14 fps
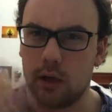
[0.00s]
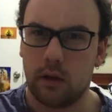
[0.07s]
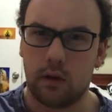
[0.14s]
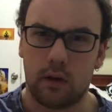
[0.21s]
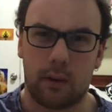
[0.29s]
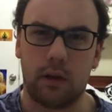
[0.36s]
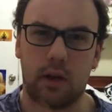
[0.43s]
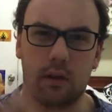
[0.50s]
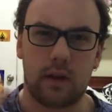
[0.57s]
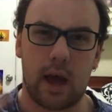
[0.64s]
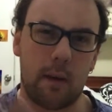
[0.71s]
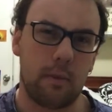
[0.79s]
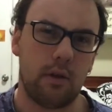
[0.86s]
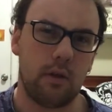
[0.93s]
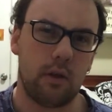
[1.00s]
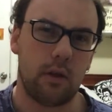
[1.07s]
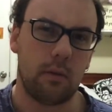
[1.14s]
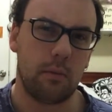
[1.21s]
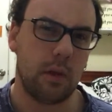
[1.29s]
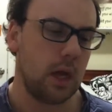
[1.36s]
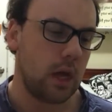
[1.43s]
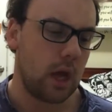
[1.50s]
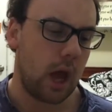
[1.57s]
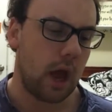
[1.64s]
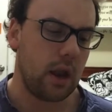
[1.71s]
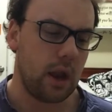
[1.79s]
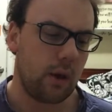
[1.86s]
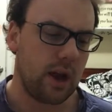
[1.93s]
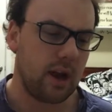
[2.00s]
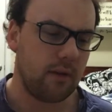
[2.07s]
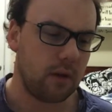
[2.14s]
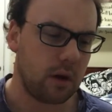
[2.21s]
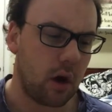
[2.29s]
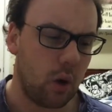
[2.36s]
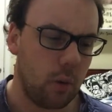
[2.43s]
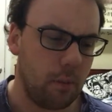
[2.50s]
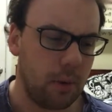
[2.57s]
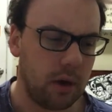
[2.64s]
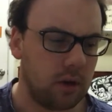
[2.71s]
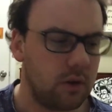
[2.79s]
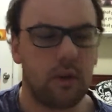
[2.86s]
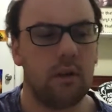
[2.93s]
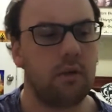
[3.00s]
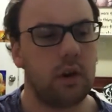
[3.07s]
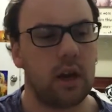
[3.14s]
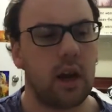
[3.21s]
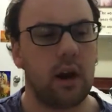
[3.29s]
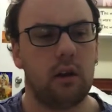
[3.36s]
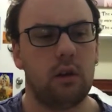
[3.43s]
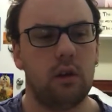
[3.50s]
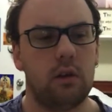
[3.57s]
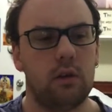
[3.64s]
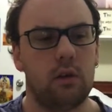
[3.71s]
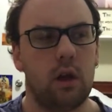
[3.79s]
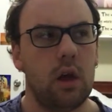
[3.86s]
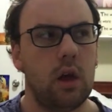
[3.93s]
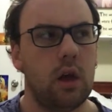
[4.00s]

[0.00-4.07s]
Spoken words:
something has happened to them, and now I have a whole bunch of different characters.